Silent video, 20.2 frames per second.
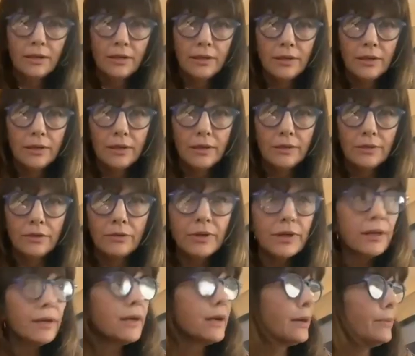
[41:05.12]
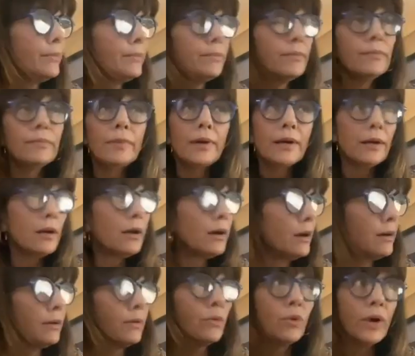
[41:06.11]
And you can come a
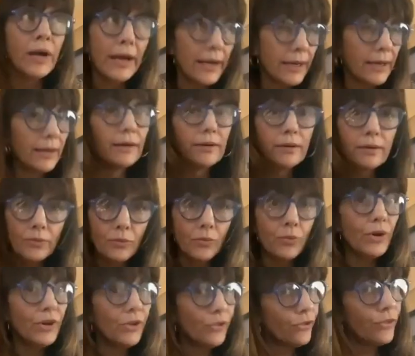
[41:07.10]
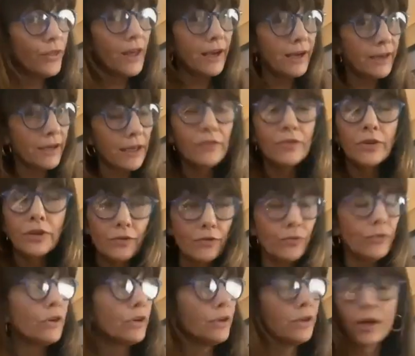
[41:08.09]
long way with that, even if
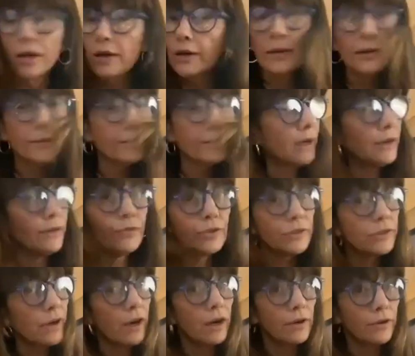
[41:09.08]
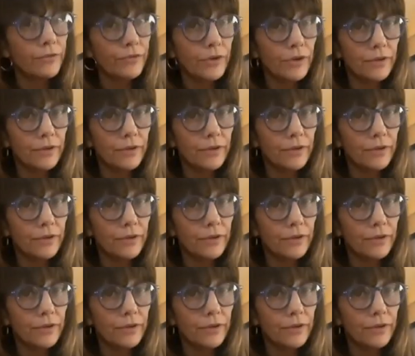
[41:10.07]
you're not a great photographer.